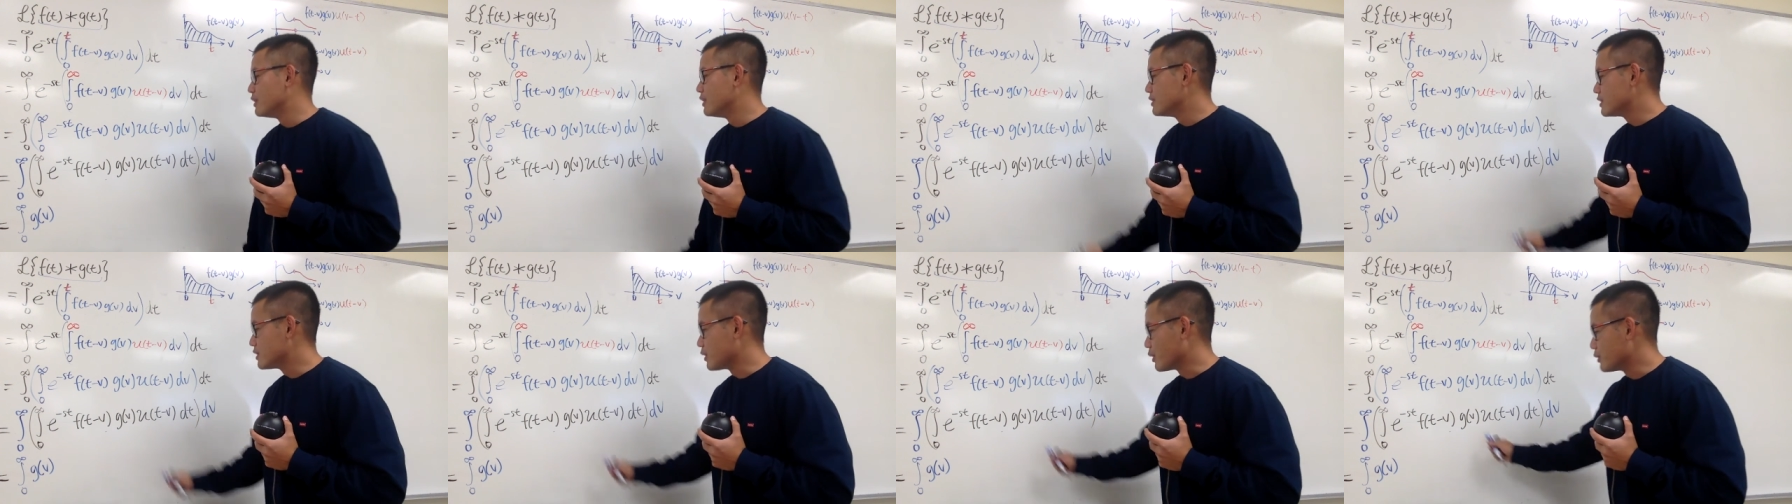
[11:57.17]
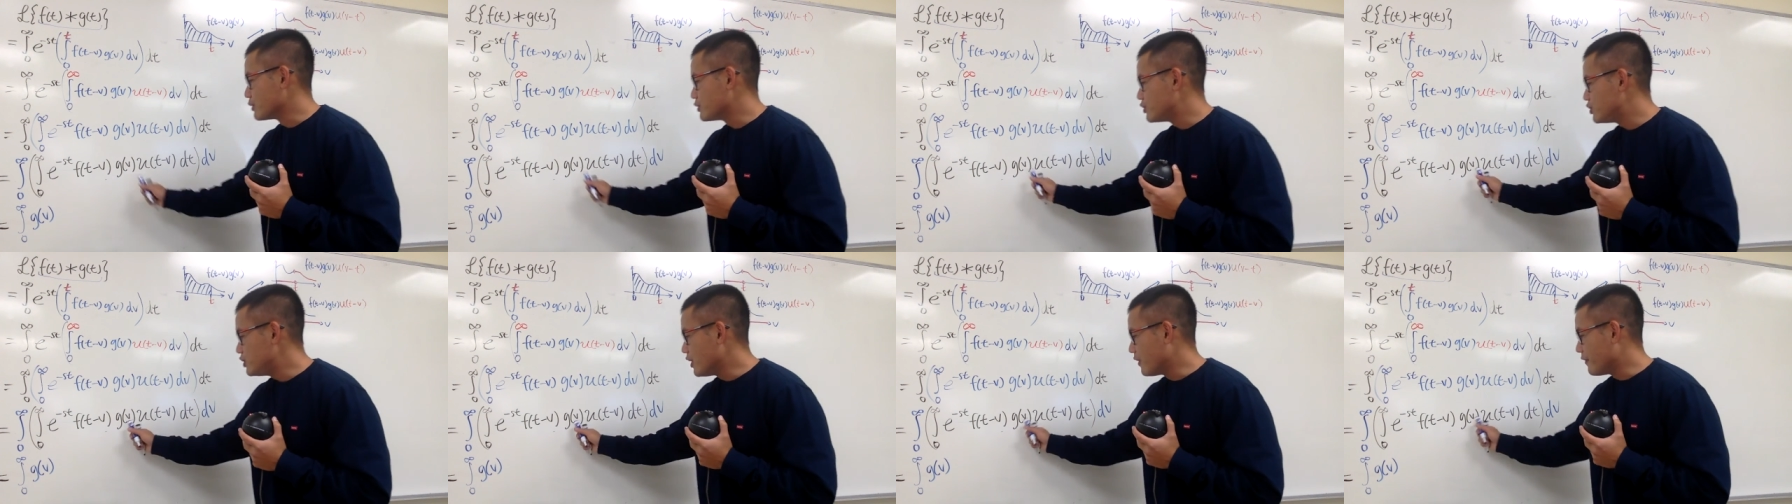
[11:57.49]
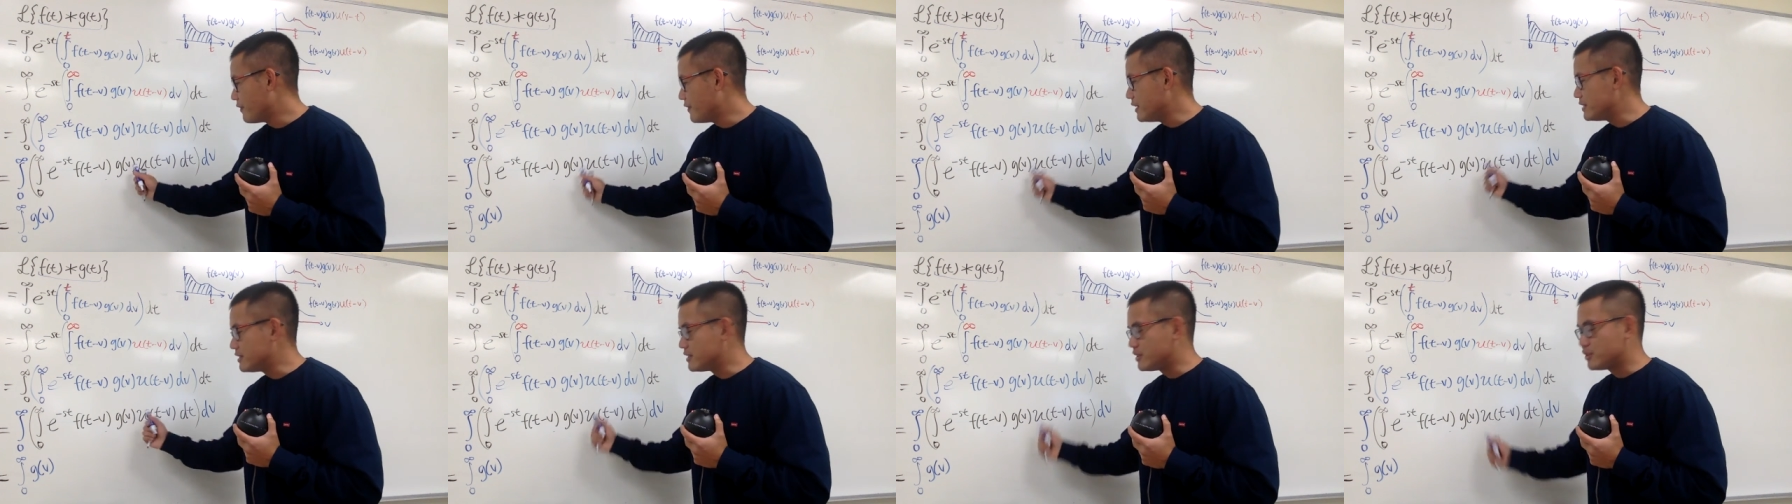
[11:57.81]
So g
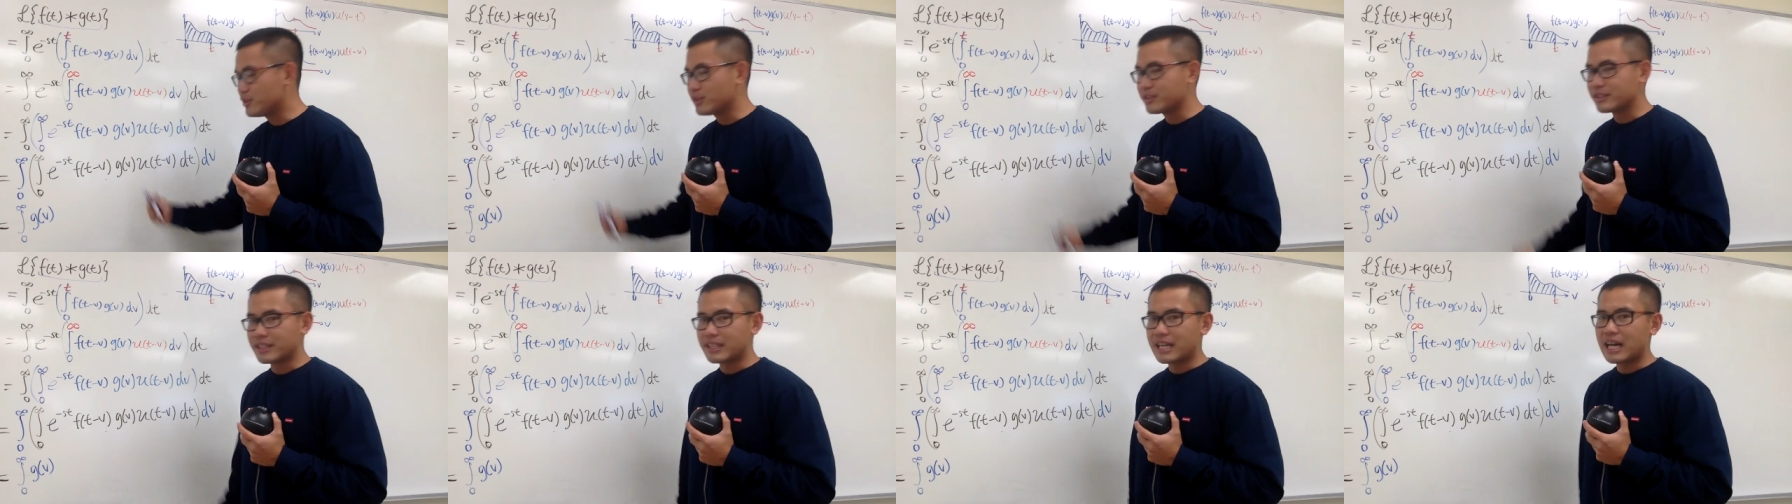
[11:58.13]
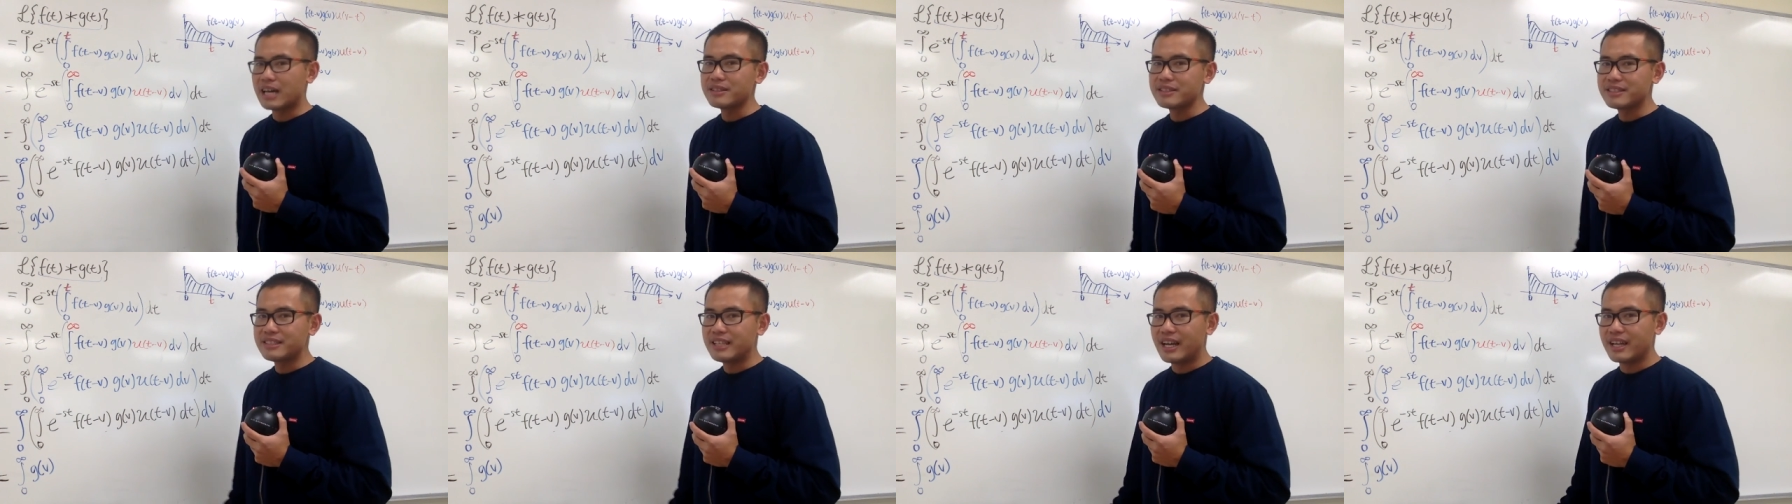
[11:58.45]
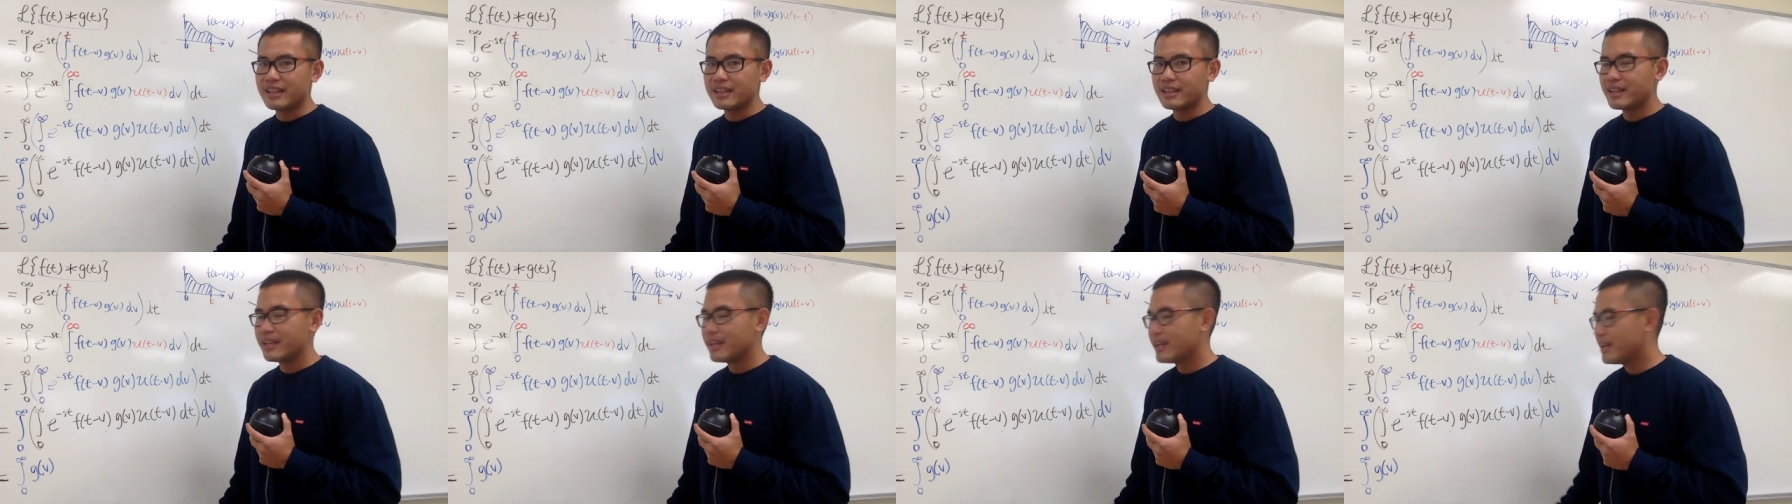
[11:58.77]
of v is just a
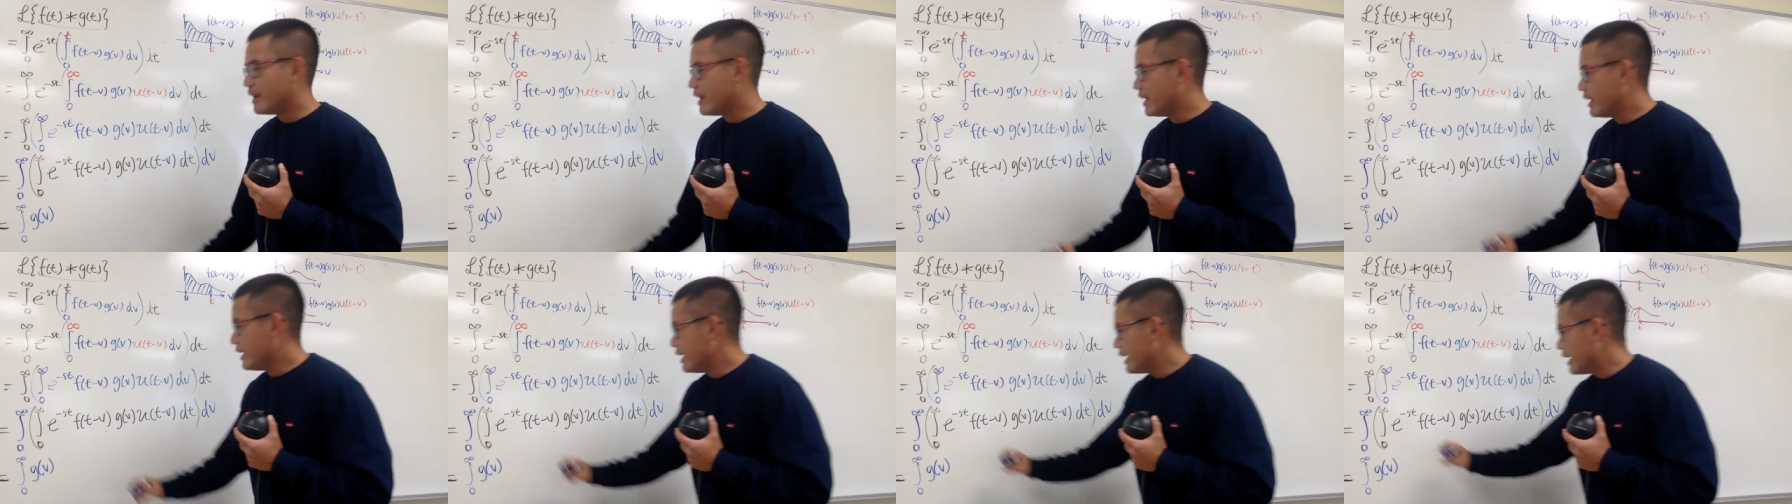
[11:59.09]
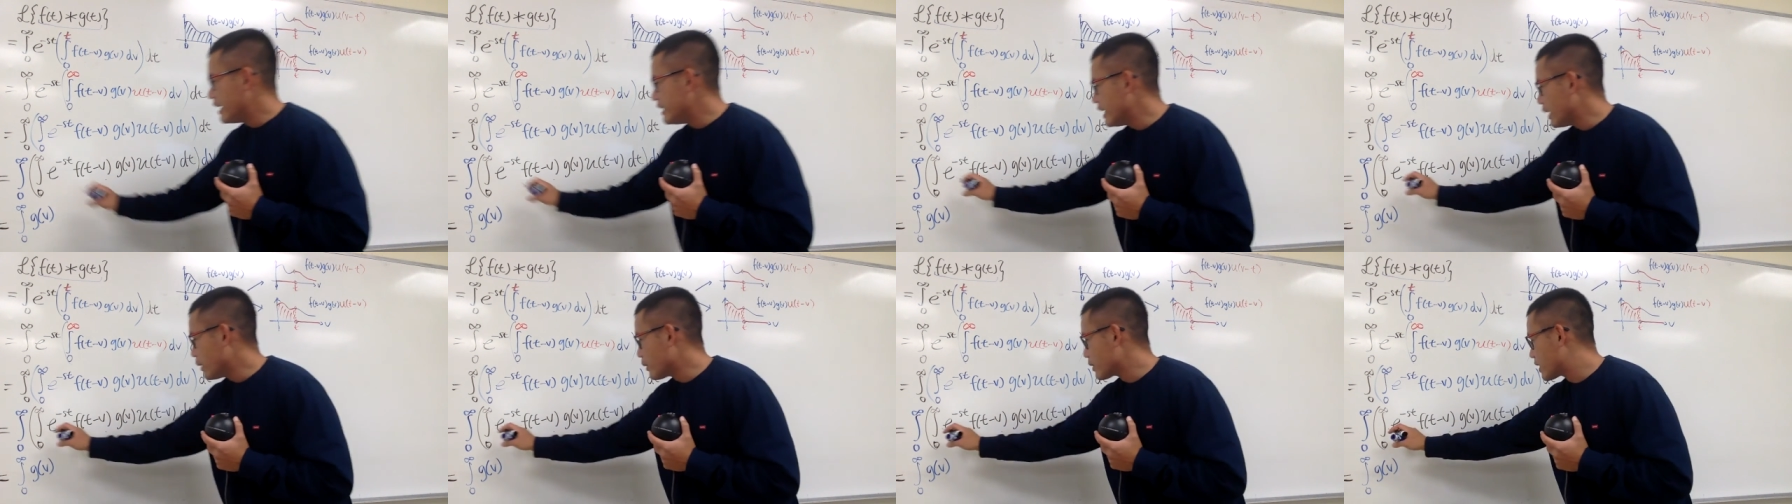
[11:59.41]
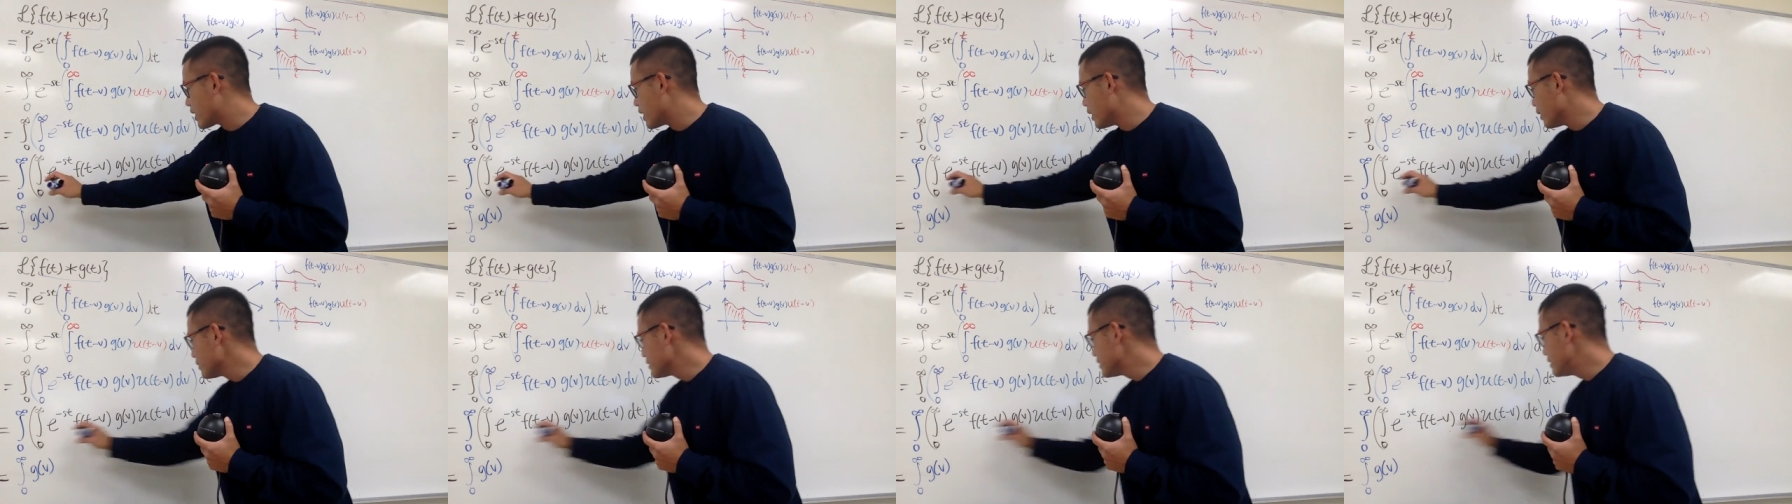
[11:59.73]
constant. And then I'll
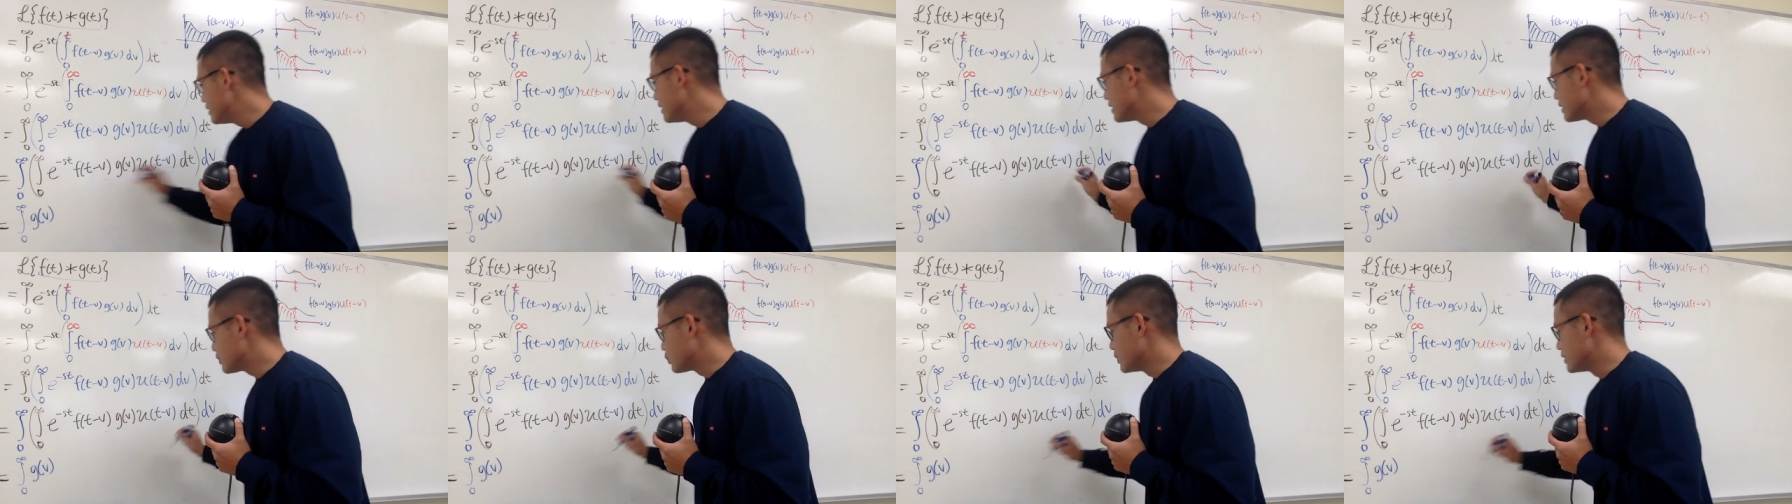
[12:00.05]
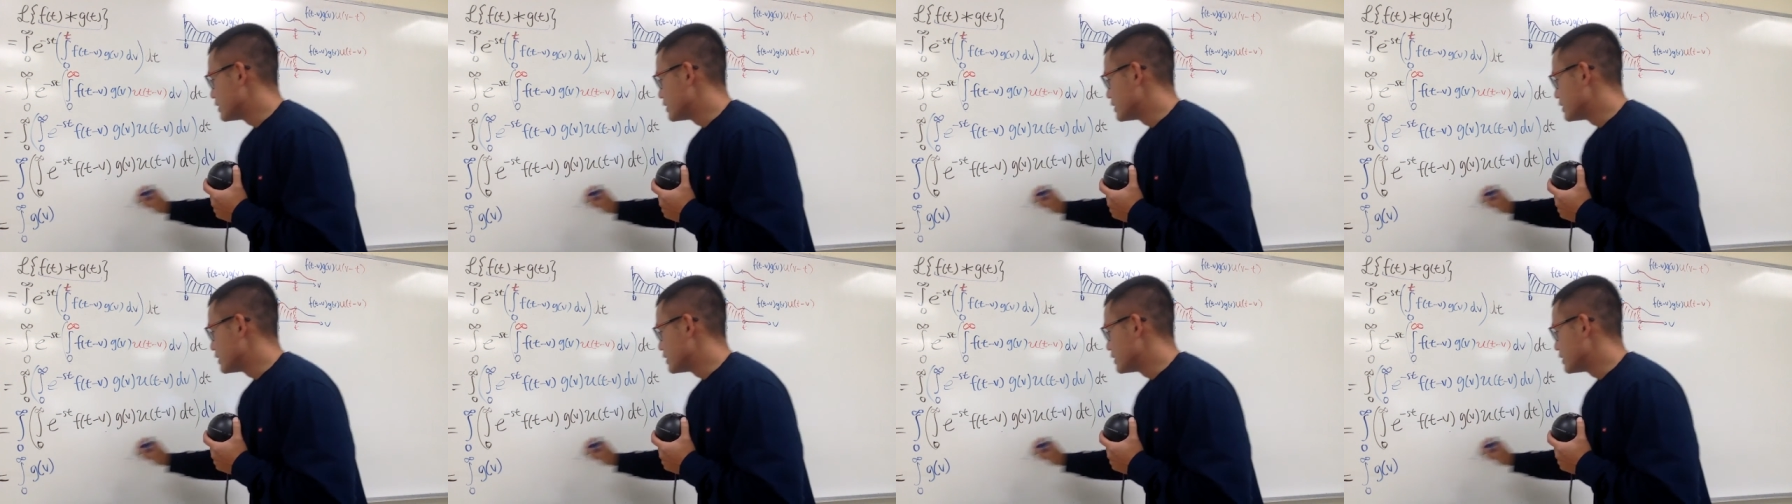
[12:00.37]
close this